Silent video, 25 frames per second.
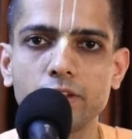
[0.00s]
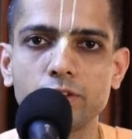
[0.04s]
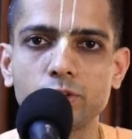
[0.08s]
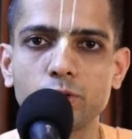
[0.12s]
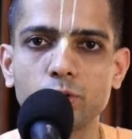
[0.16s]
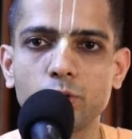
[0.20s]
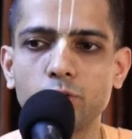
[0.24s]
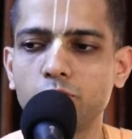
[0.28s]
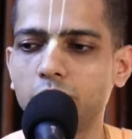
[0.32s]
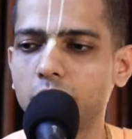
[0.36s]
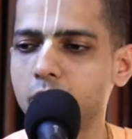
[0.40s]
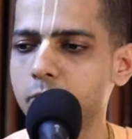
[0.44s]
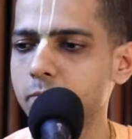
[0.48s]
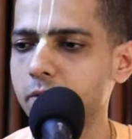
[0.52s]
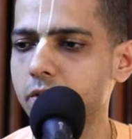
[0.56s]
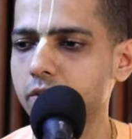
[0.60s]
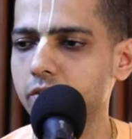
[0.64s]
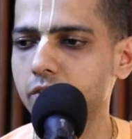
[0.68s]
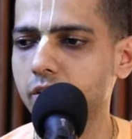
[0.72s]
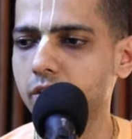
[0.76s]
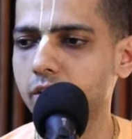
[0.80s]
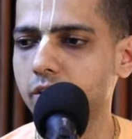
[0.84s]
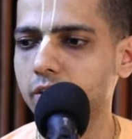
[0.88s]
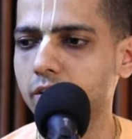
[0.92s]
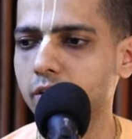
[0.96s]
So one
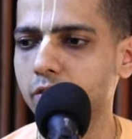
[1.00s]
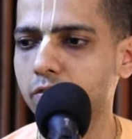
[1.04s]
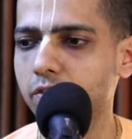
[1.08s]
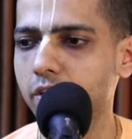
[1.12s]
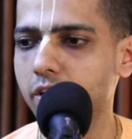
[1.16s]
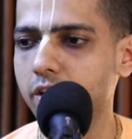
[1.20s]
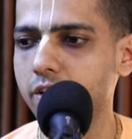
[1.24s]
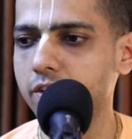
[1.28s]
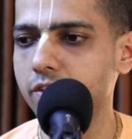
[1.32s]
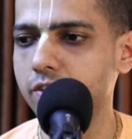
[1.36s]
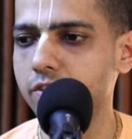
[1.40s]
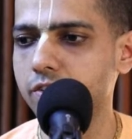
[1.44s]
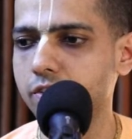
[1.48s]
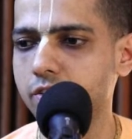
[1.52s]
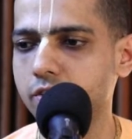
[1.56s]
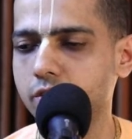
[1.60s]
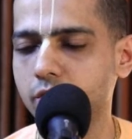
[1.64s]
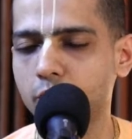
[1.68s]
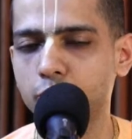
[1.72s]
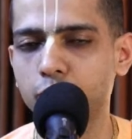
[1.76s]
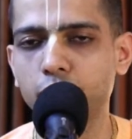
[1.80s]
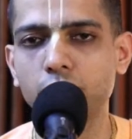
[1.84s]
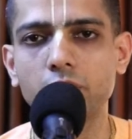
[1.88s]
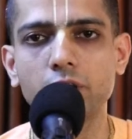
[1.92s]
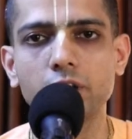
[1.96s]
person in the
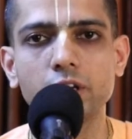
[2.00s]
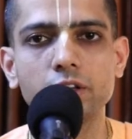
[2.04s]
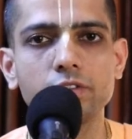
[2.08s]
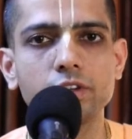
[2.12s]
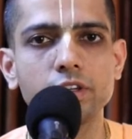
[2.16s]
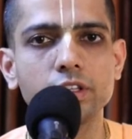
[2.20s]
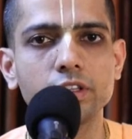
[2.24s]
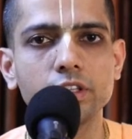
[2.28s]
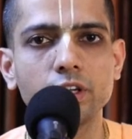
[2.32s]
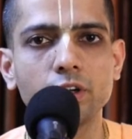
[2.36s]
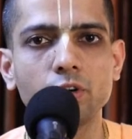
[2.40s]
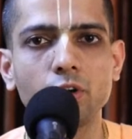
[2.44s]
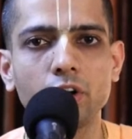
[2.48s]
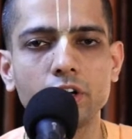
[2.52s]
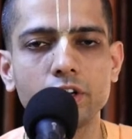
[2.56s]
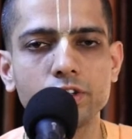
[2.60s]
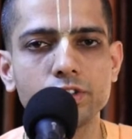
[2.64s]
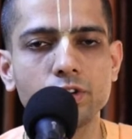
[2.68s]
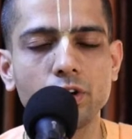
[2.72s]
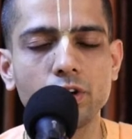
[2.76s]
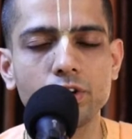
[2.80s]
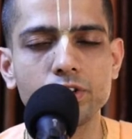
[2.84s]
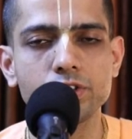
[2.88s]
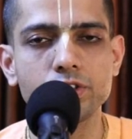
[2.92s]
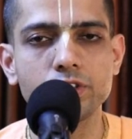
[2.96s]
friends, if you are living in the
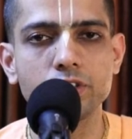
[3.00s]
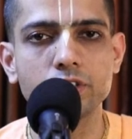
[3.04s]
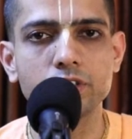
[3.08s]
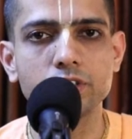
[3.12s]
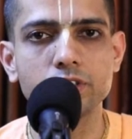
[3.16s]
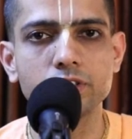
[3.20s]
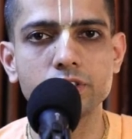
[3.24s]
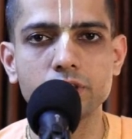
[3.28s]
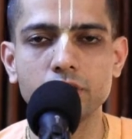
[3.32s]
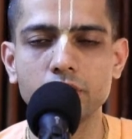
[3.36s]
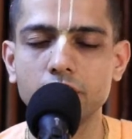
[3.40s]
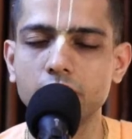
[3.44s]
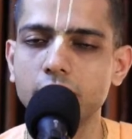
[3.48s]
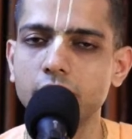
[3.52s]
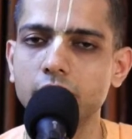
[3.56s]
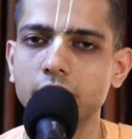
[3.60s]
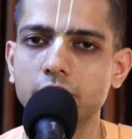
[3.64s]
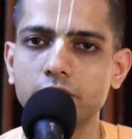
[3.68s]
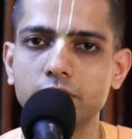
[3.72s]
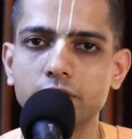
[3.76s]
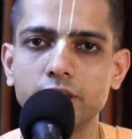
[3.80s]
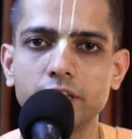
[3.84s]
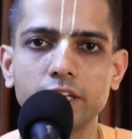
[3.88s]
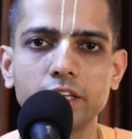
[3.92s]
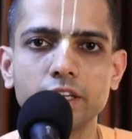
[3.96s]
college hostels,
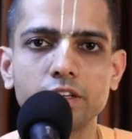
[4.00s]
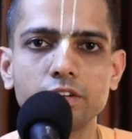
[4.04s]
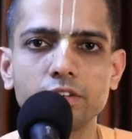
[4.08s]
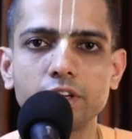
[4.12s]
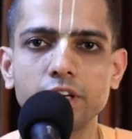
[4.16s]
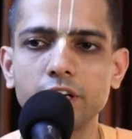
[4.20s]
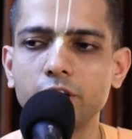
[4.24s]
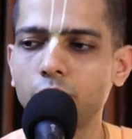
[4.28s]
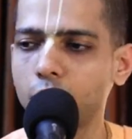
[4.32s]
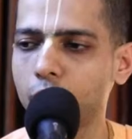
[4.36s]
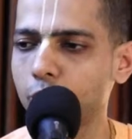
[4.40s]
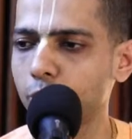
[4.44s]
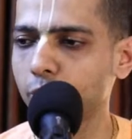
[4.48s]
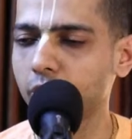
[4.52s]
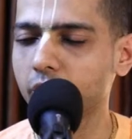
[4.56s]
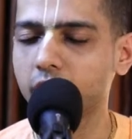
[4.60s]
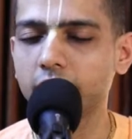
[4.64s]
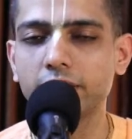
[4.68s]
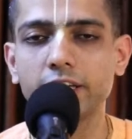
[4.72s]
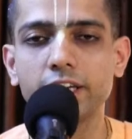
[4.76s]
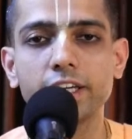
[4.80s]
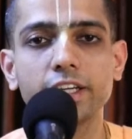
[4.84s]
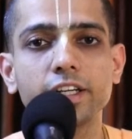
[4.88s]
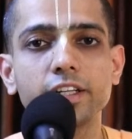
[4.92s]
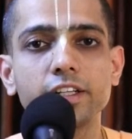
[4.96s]
they can read, or you
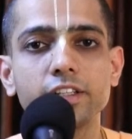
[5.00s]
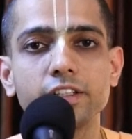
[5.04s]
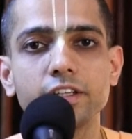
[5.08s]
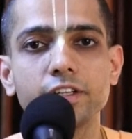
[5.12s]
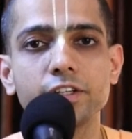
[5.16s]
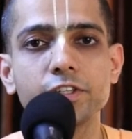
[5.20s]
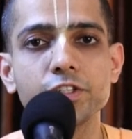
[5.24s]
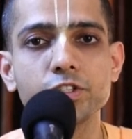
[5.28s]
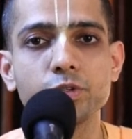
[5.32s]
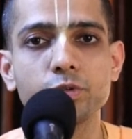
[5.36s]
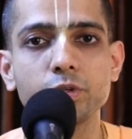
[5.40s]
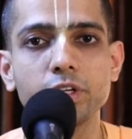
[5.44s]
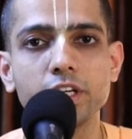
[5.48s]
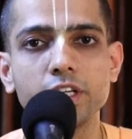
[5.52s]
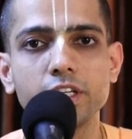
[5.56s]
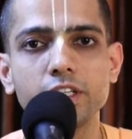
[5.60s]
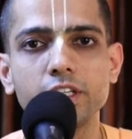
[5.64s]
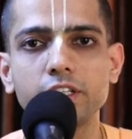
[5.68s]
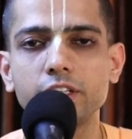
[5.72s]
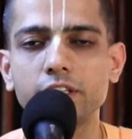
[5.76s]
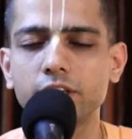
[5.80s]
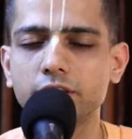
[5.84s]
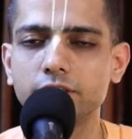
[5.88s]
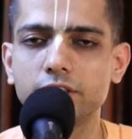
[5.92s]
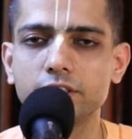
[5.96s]
can take in turns to read
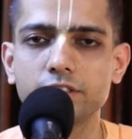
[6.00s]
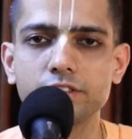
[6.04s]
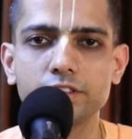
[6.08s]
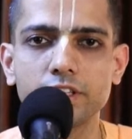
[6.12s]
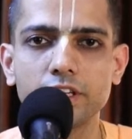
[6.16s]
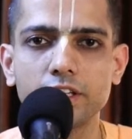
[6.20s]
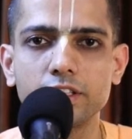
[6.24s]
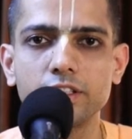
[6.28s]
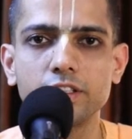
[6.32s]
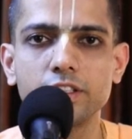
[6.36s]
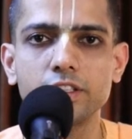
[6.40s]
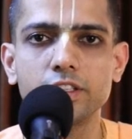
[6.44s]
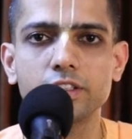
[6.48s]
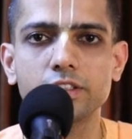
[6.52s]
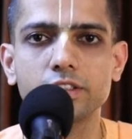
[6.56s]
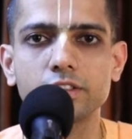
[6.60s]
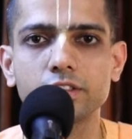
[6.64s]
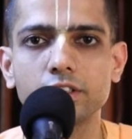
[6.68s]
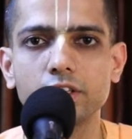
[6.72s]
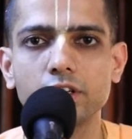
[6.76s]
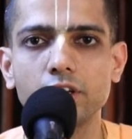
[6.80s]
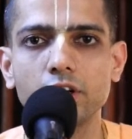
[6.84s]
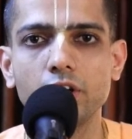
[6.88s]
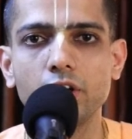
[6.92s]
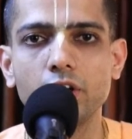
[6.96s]
it, others can hear.
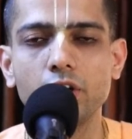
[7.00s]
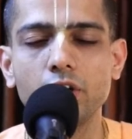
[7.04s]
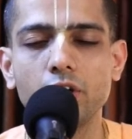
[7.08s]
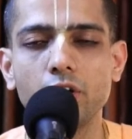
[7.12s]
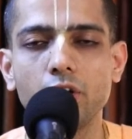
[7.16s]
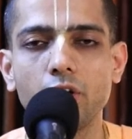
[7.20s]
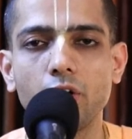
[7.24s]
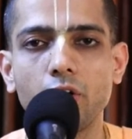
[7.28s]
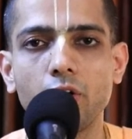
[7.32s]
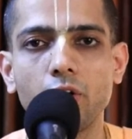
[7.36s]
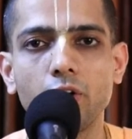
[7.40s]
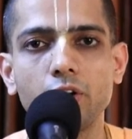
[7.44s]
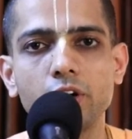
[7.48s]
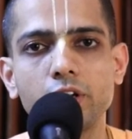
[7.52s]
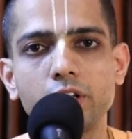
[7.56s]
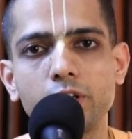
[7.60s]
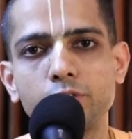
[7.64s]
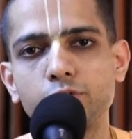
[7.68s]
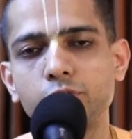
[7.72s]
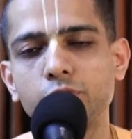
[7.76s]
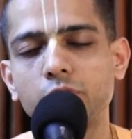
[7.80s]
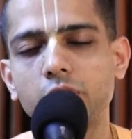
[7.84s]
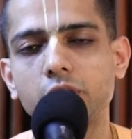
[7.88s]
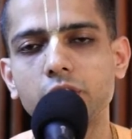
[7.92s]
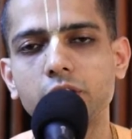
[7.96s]
Or
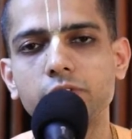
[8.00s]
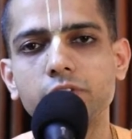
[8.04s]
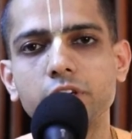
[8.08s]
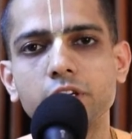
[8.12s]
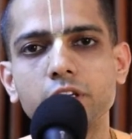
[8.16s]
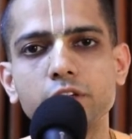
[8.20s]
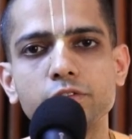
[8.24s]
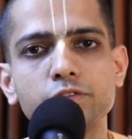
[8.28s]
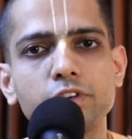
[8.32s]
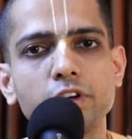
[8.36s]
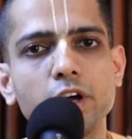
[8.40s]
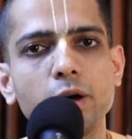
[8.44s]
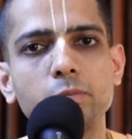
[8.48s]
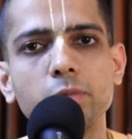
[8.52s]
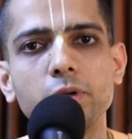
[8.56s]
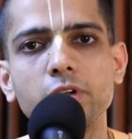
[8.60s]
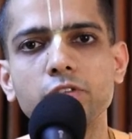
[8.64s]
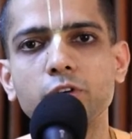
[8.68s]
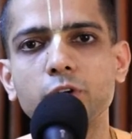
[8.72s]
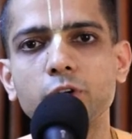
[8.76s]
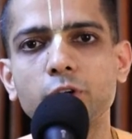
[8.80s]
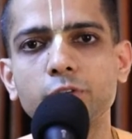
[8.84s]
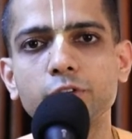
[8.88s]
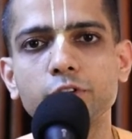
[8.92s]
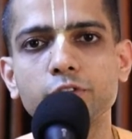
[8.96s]
if you are living in
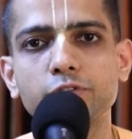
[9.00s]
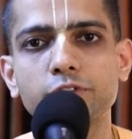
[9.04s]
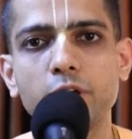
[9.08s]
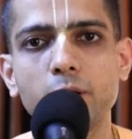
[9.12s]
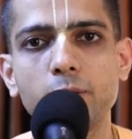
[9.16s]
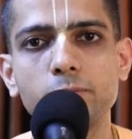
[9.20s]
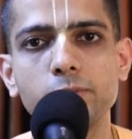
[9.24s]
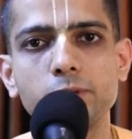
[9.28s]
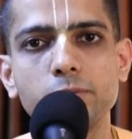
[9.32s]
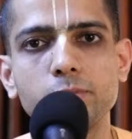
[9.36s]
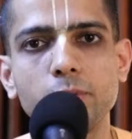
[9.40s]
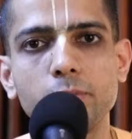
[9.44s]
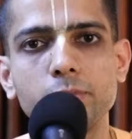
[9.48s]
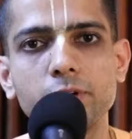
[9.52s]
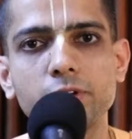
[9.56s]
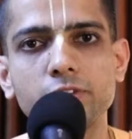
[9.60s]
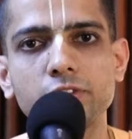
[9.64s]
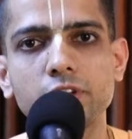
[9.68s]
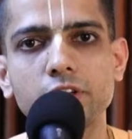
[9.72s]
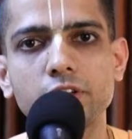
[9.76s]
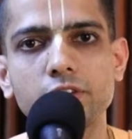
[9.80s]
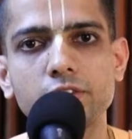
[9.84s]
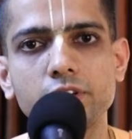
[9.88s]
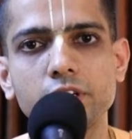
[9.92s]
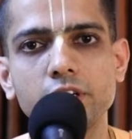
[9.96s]
family, one of the family
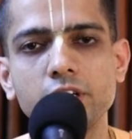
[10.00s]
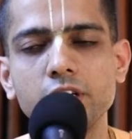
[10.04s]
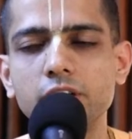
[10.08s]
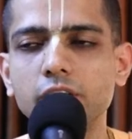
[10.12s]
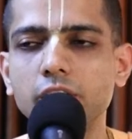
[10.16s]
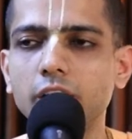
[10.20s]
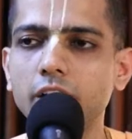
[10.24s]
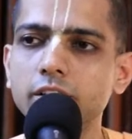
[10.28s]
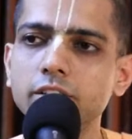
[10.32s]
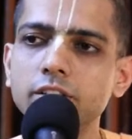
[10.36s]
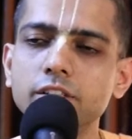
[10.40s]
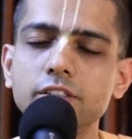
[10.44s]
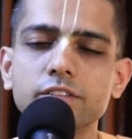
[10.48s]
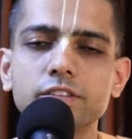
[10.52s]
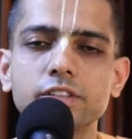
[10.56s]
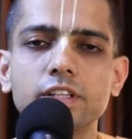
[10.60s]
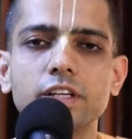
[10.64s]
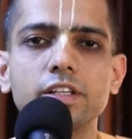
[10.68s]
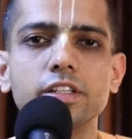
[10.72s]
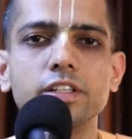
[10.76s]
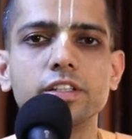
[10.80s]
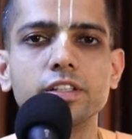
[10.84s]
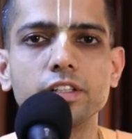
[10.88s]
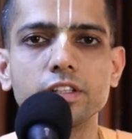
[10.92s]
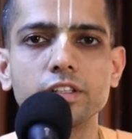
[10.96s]
members can read, others
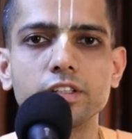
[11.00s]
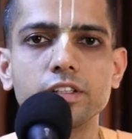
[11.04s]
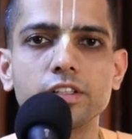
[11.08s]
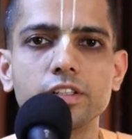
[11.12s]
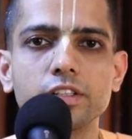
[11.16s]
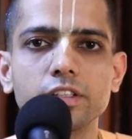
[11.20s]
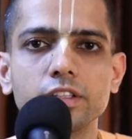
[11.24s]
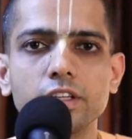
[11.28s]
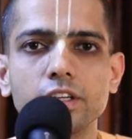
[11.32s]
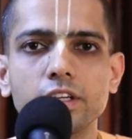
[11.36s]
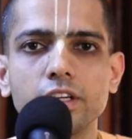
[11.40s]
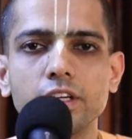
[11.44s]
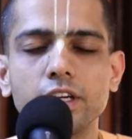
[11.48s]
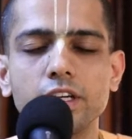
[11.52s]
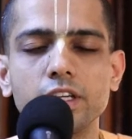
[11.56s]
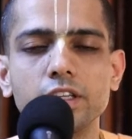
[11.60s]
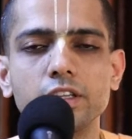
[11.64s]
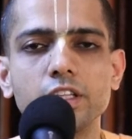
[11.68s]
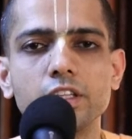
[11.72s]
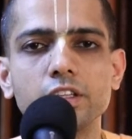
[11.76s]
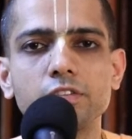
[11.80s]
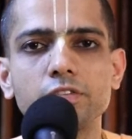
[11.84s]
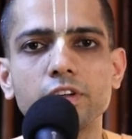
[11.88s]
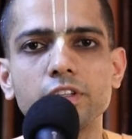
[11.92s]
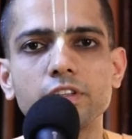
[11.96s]
can hear it.
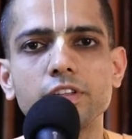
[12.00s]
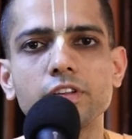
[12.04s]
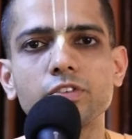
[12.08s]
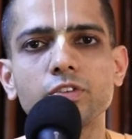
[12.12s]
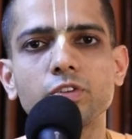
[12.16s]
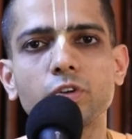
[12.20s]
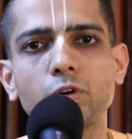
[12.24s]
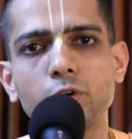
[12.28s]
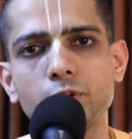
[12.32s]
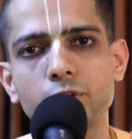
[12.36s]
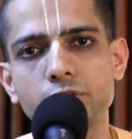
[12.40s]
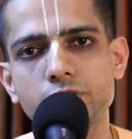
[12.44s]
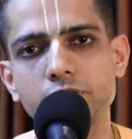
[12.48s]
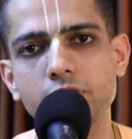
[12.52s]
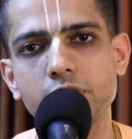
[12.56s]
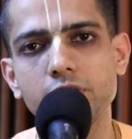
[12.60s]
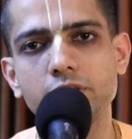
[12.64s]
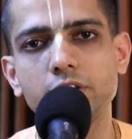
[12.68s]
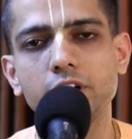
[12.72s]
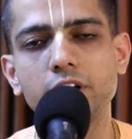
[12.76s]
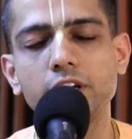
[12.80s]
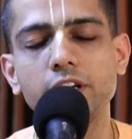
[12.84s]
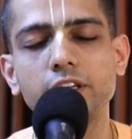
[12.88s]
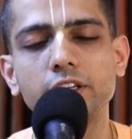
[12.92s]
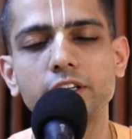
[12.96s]
In this way, this
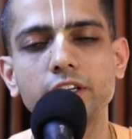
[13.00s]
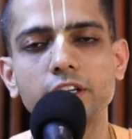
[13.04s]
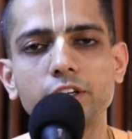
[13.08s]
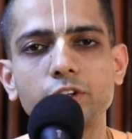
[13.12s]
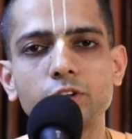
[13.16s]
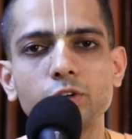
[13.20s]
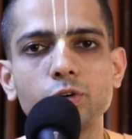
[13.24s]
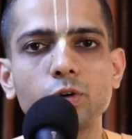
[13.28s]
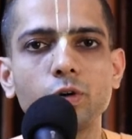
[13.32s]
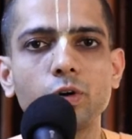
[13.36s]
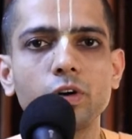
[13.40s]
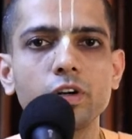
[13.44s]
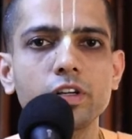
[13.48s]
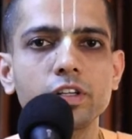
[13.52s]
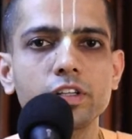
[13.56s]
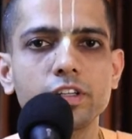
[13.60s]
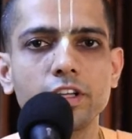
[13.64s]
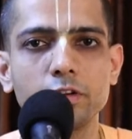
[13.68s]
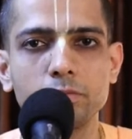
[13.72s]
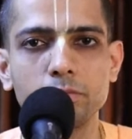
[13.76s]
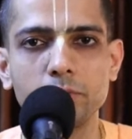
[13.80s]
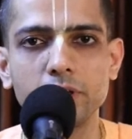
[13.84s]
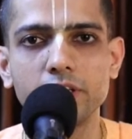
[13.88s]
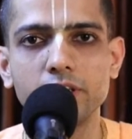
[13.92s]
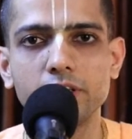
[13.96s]
constant reading can go on
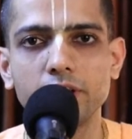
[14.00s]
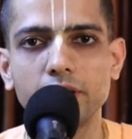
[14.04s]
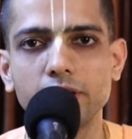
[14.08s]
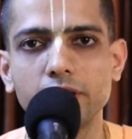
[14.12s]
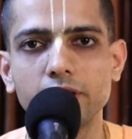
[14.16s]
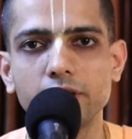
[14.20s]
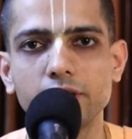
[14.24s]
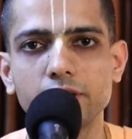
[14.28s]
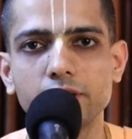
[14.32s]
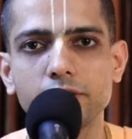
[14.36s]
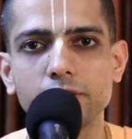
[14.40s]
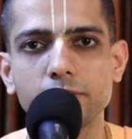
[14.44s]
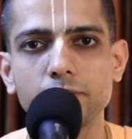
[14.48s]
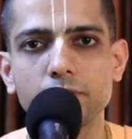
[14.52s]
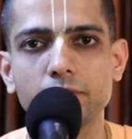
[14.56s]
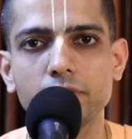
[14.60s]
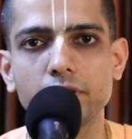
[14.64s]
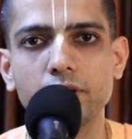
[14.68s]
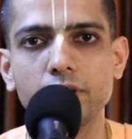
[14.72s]
till midnight.